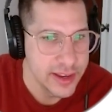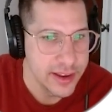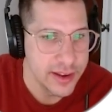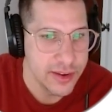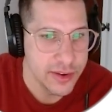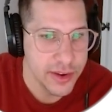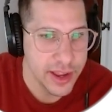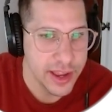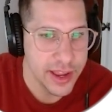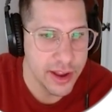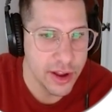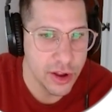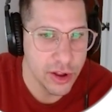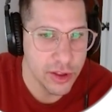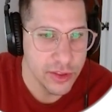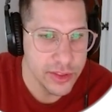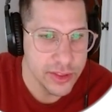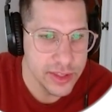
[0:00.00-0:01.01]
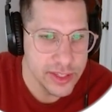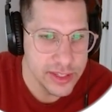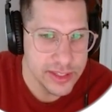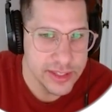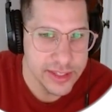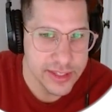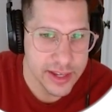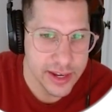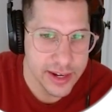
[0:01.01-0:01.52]
Okay, all of these
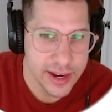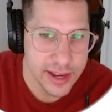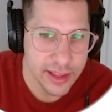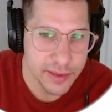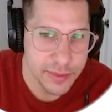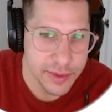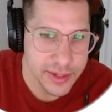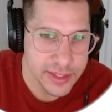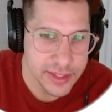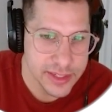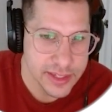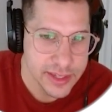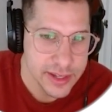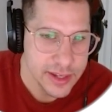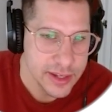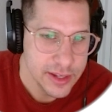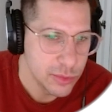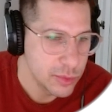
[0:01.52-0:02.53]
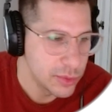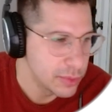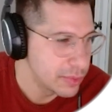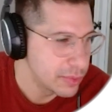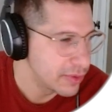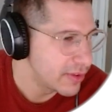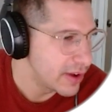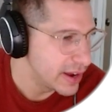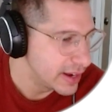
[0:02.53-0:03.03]
design elements were
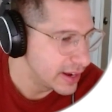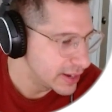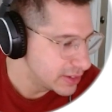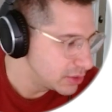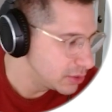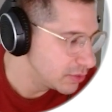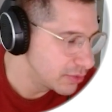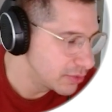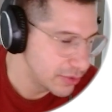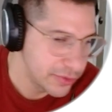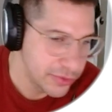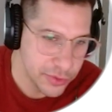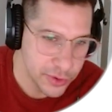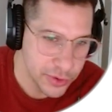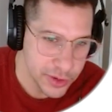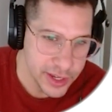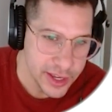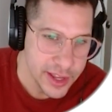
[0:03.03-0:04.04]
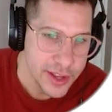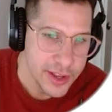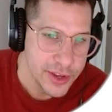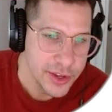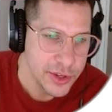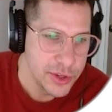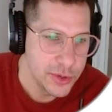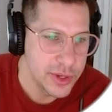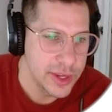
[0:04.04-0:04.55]
provided to you for free.
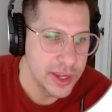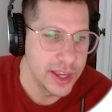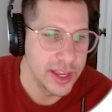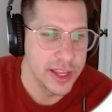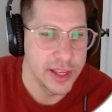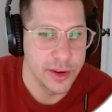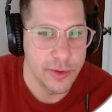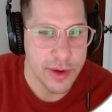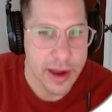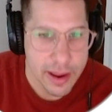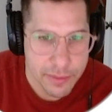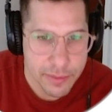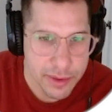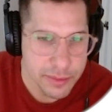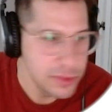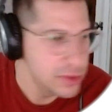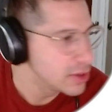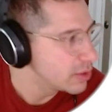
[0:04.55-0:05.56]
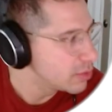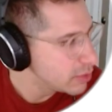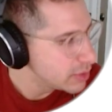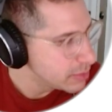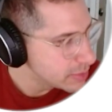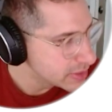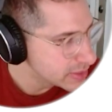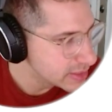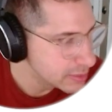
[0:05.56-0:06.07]
You can grab them, you can
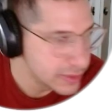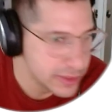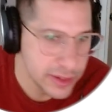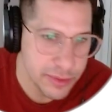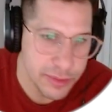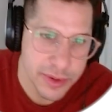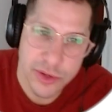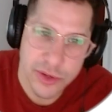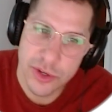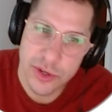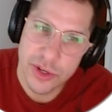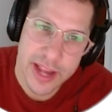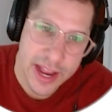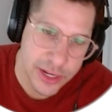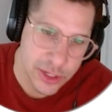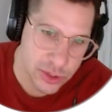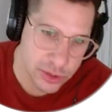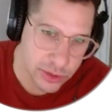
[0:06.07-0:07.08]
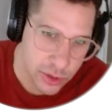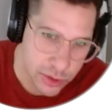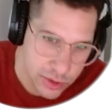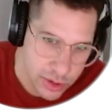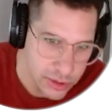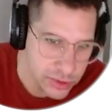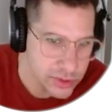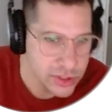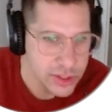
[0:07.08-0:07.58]
remix them a little bit, you can add your
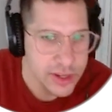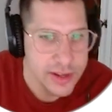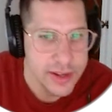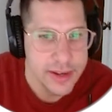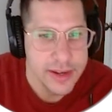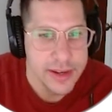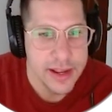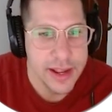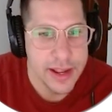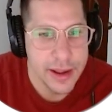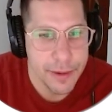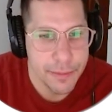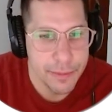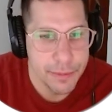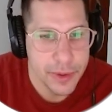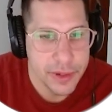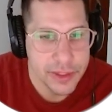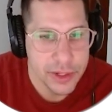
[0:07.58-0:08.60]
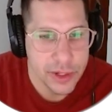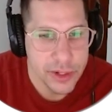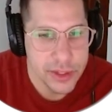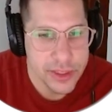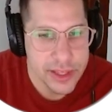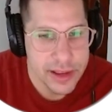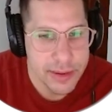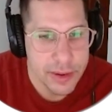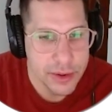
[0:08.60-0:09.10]
logos. Um, but the good
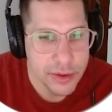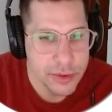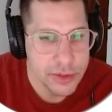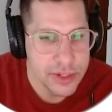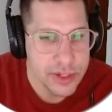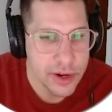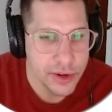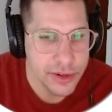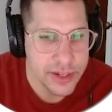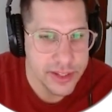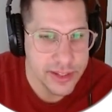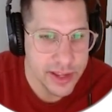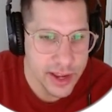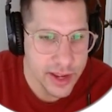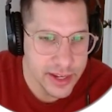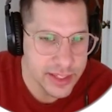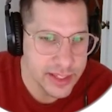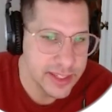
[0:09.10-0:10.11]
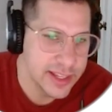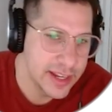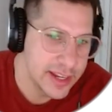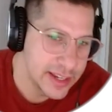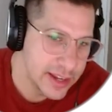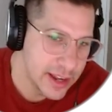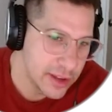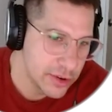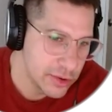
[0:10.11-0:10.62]
thing about using our designs is that
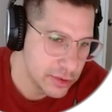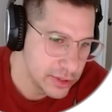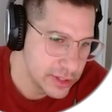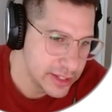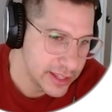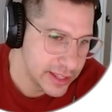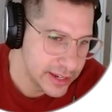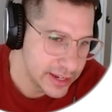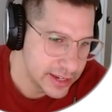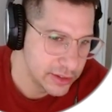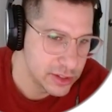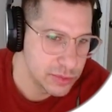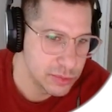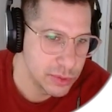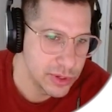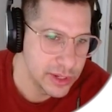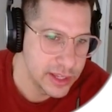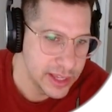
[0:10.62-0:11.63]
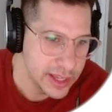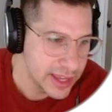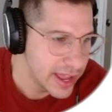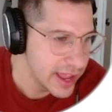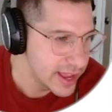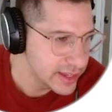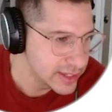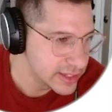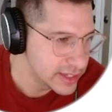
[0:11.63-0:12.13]
not only that it looks pretty
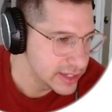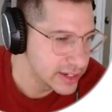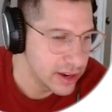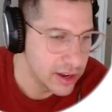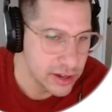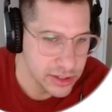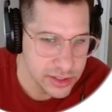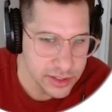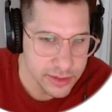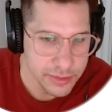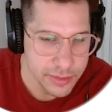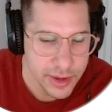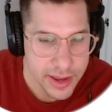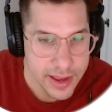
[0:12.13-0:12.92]
kick-ass and awesome,